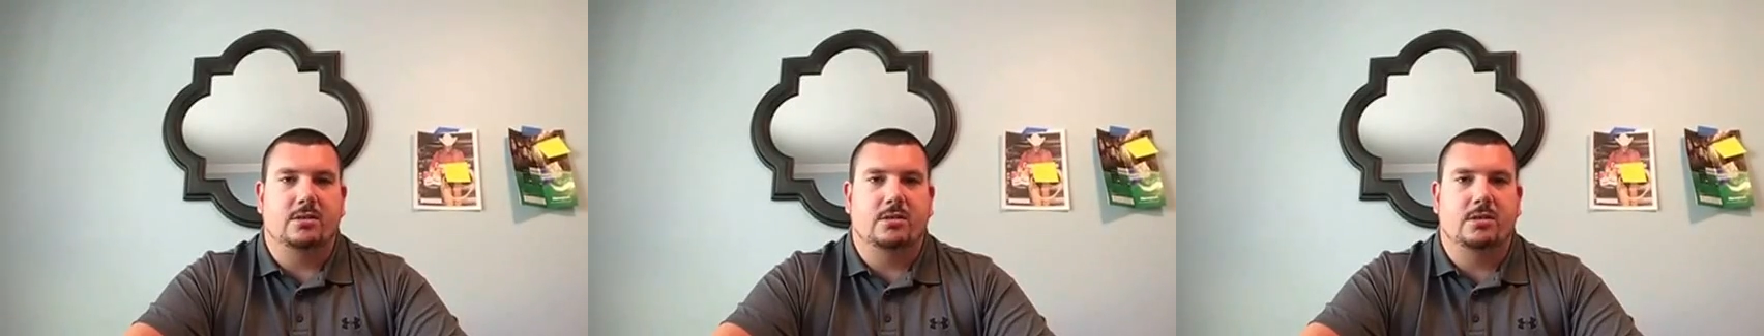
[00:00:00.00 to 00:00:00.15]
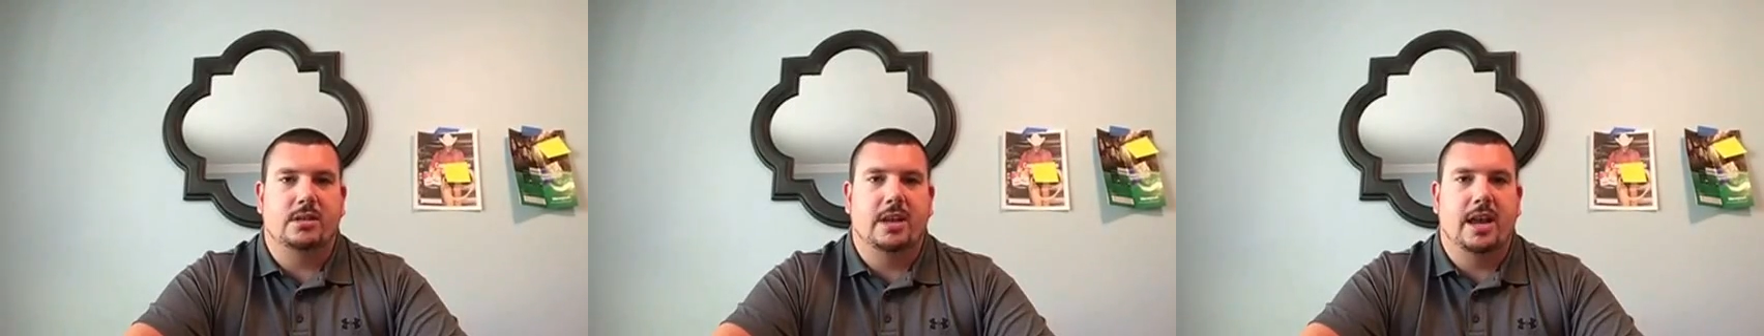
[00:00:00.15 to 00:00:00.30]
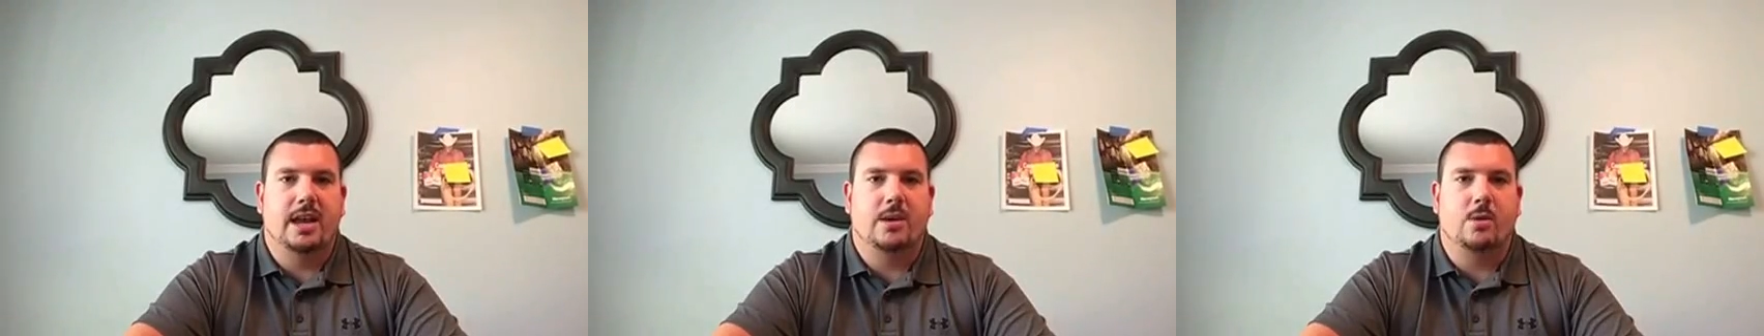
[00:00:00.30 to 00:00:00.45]

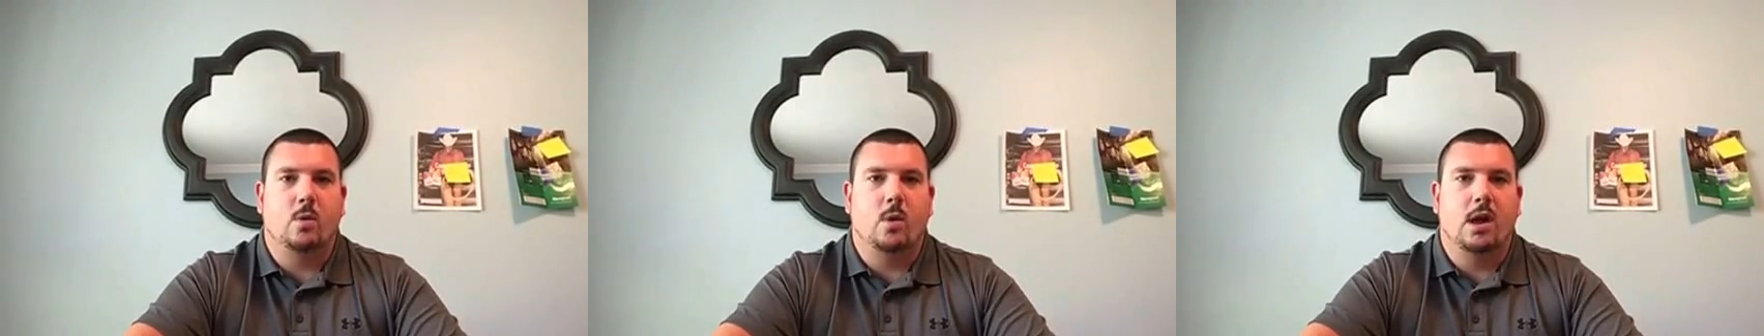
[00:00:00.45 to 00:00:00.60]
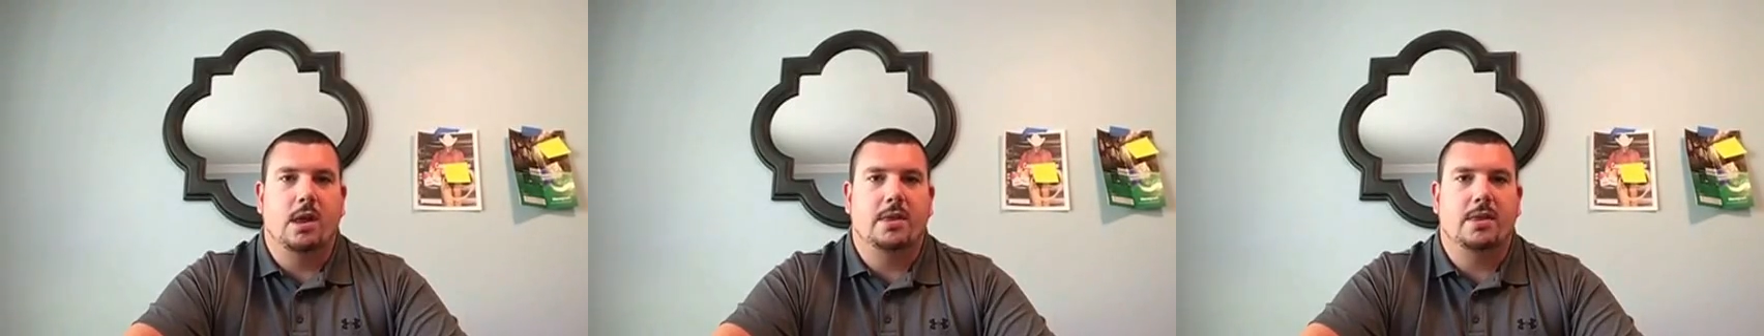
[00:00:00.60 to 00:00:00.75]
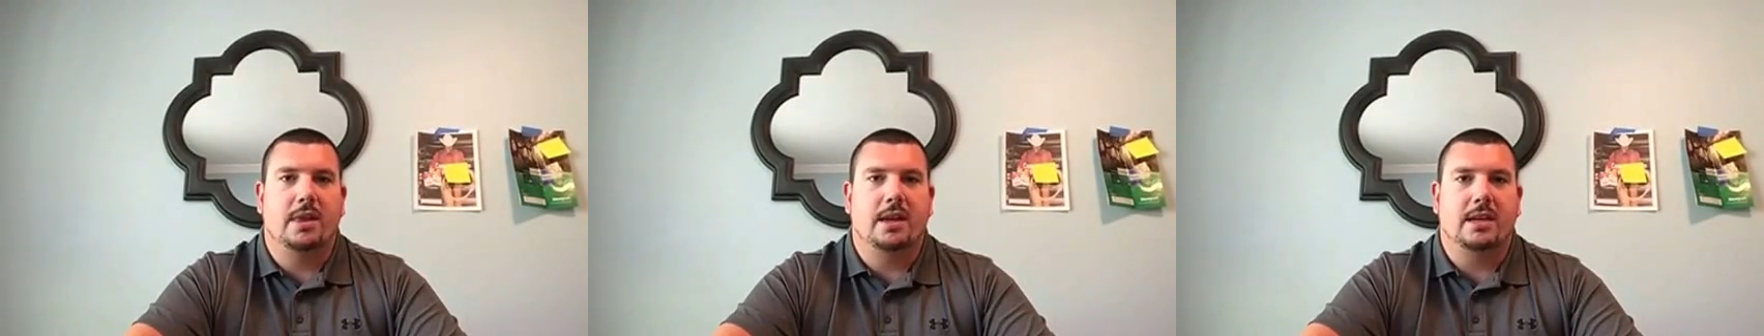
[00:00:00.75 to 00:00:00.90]
saying
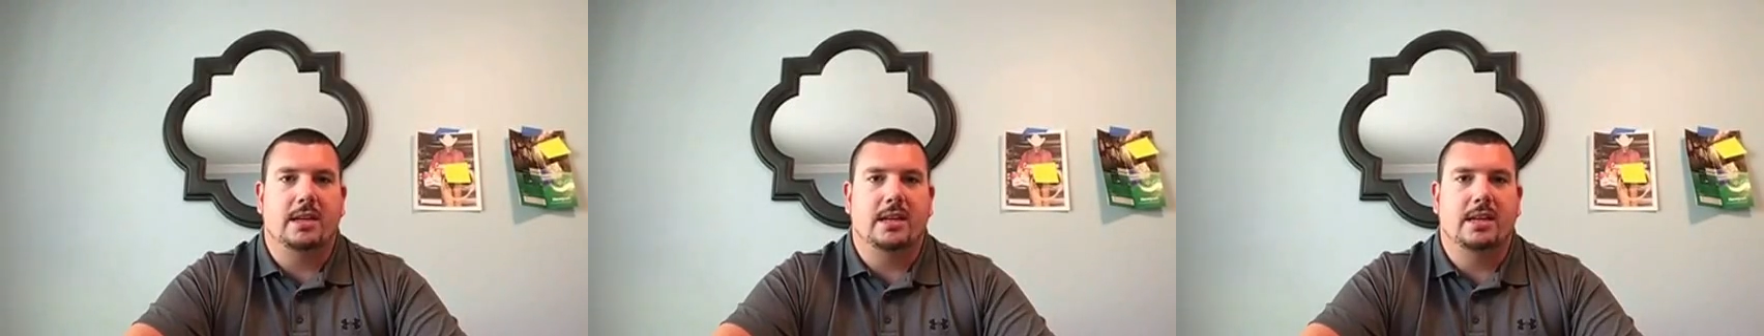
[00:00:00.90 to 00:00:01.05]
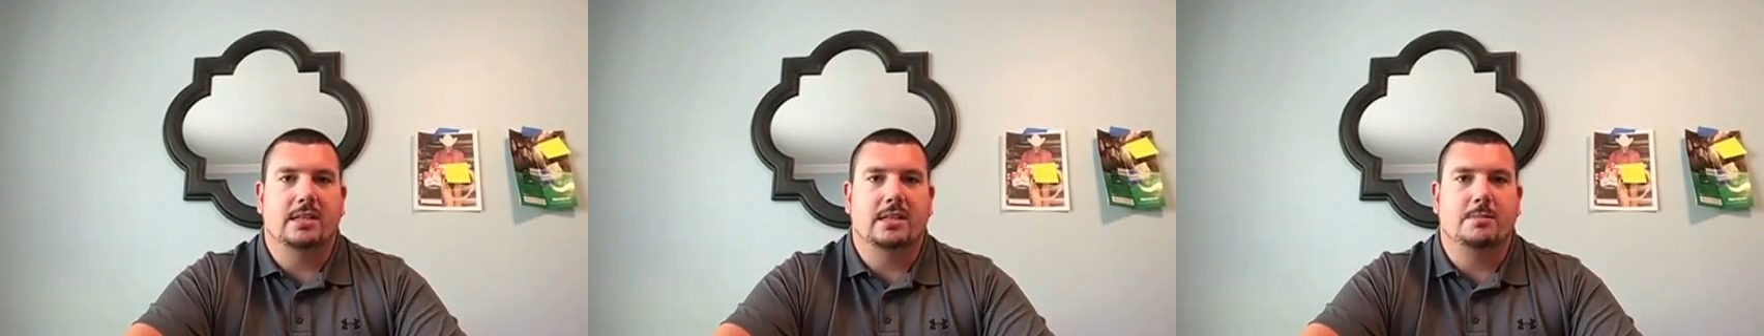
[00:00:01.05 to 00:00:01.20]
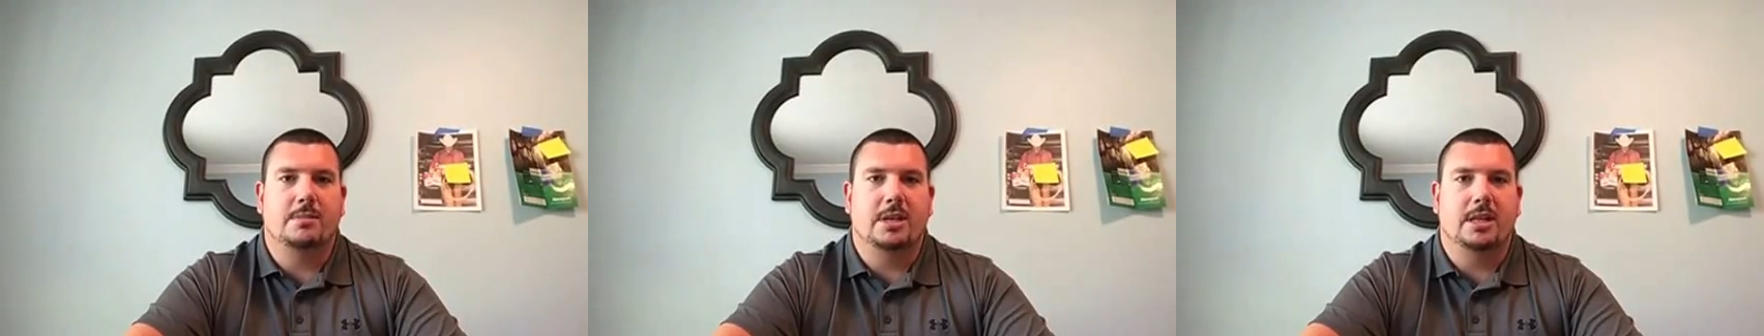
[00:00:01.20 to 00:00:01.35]
one thing
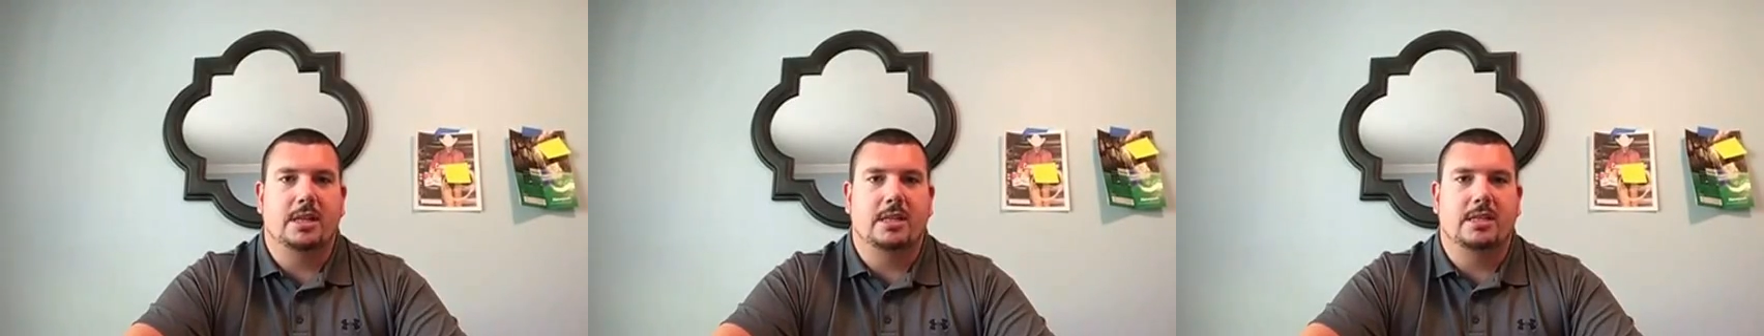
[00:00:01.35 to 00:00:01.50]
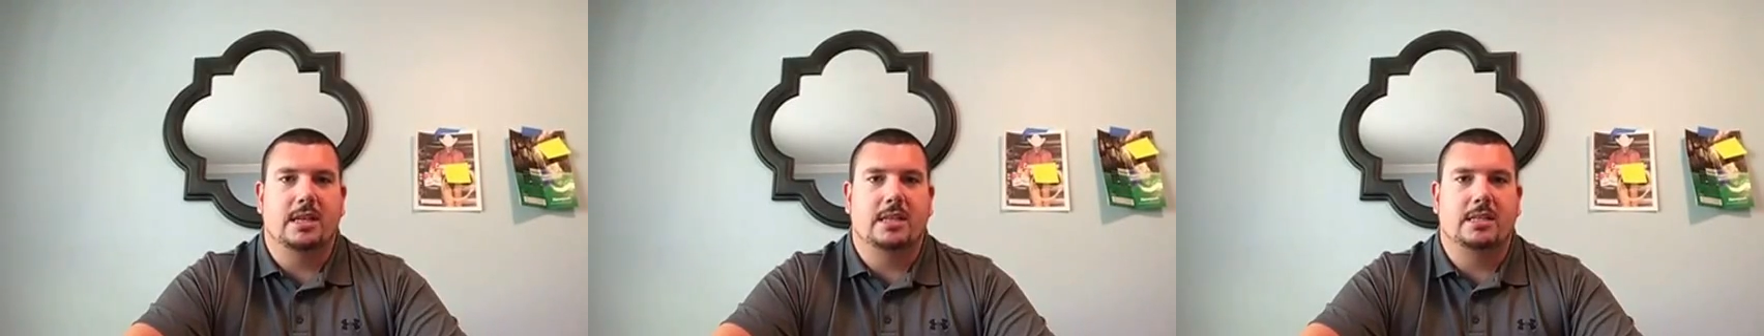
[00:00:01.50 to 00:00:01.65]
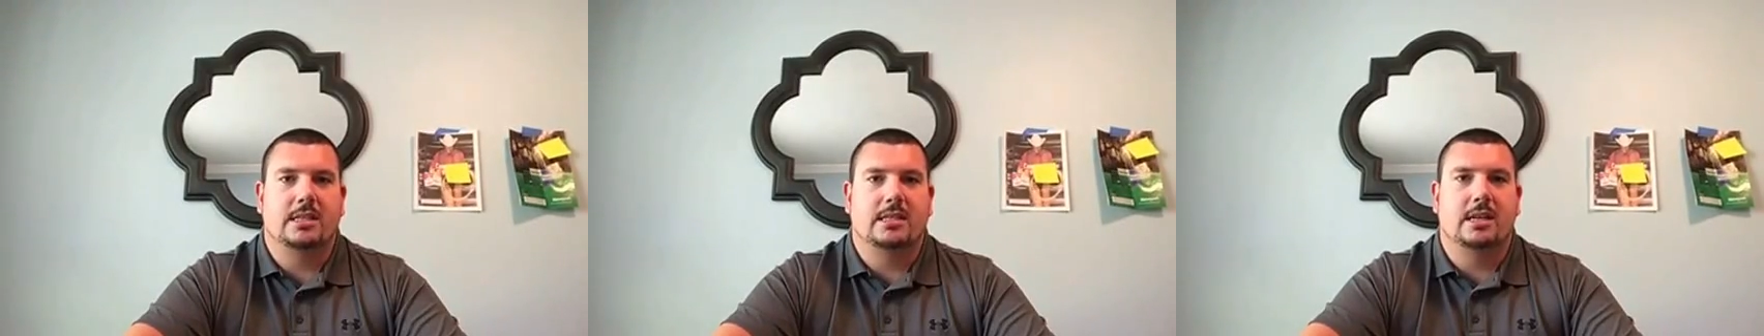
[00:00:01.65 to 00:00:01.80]
doesn't mean it's
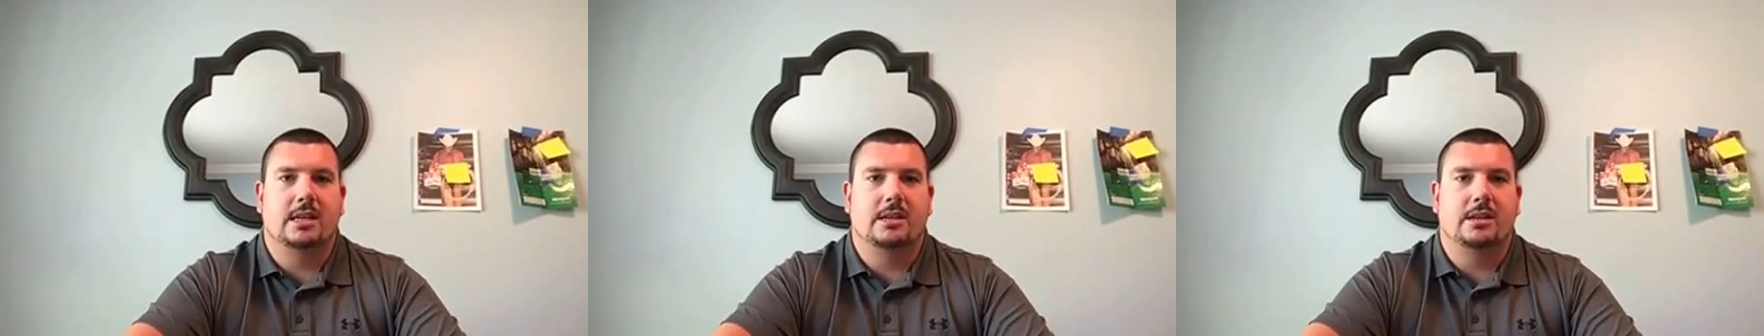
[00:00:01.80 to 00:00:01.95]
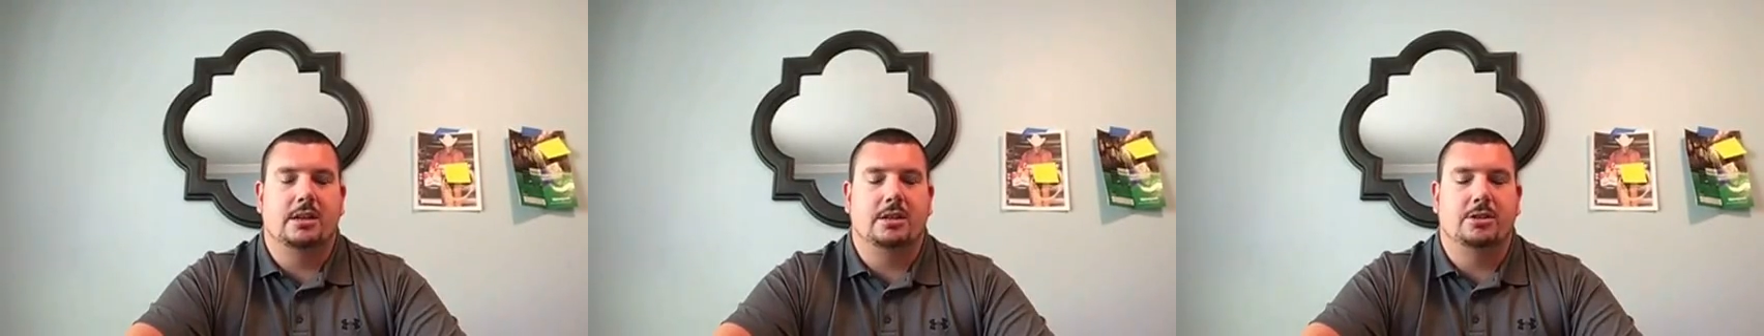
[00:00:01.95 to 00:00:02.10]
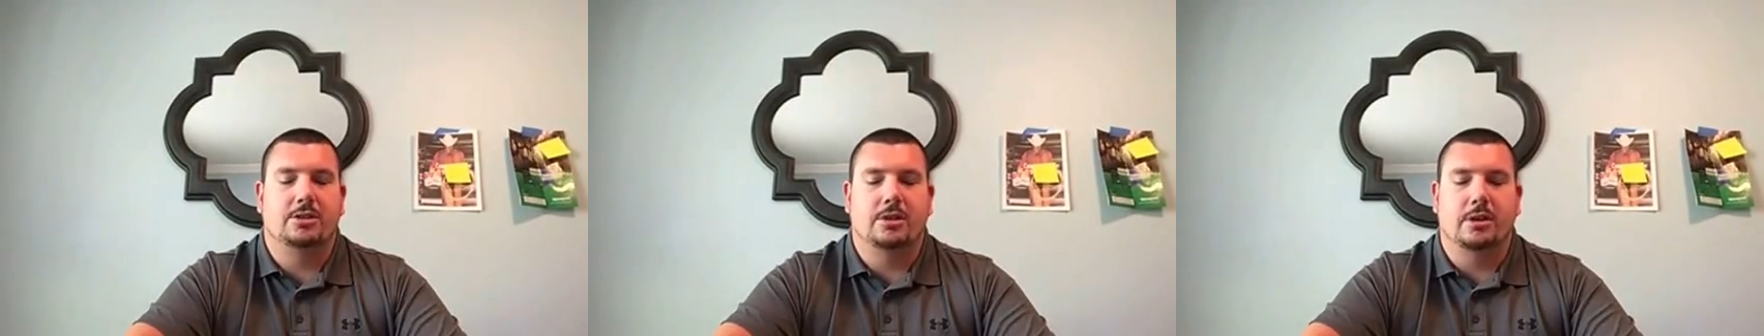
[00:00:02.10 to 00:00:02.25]

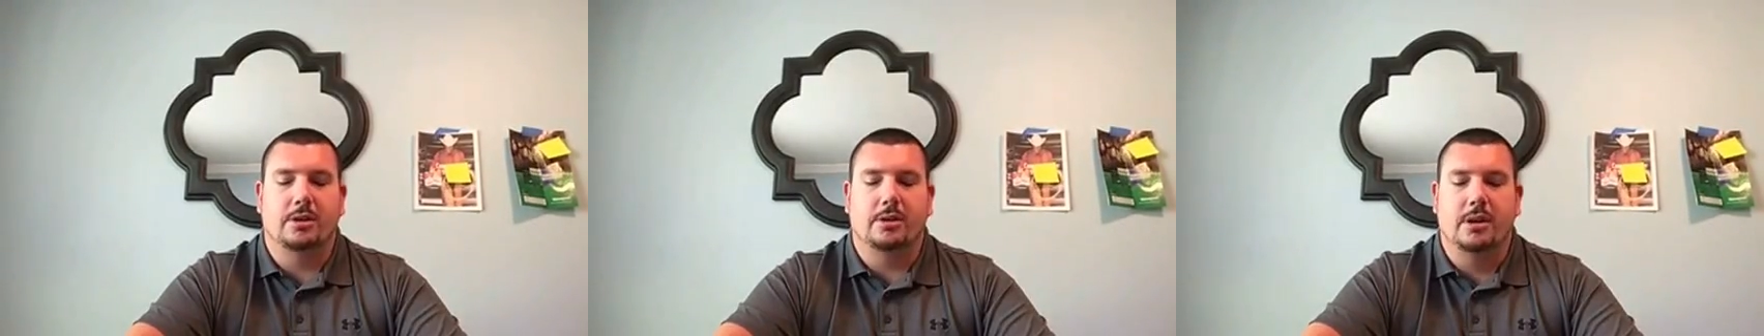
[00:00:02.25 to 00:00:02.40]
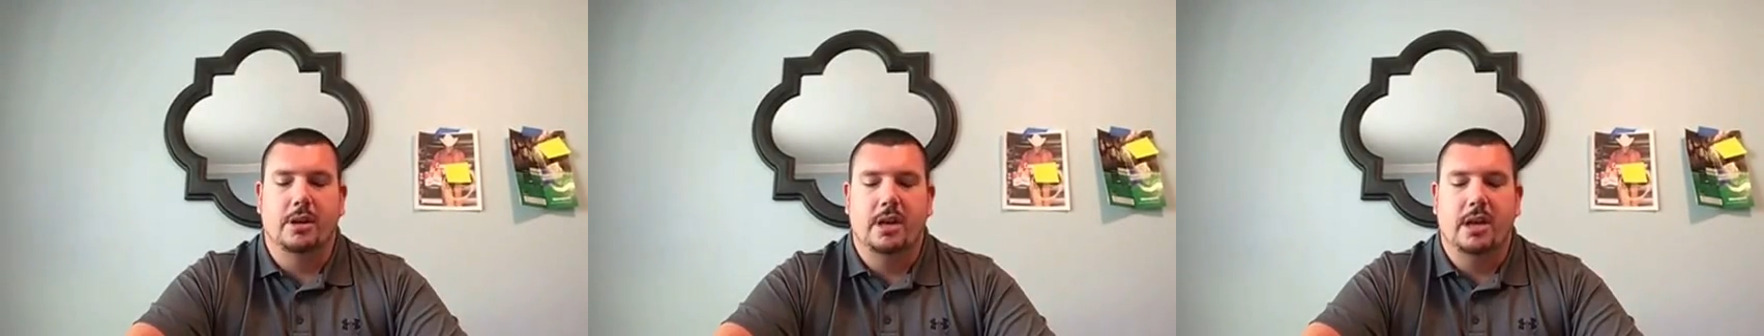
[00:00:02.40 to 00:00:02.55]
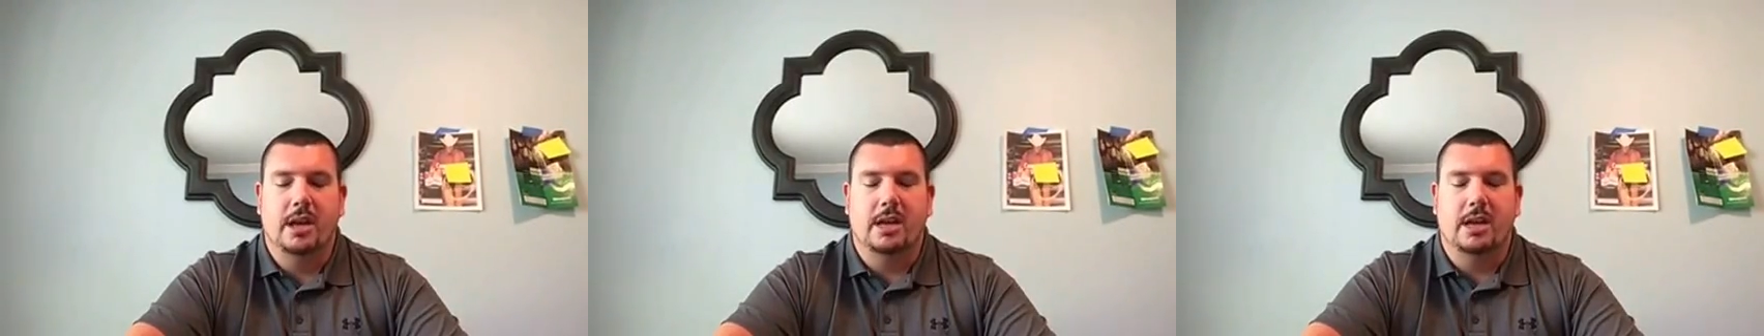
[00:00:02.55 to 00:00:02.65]
necessarily true.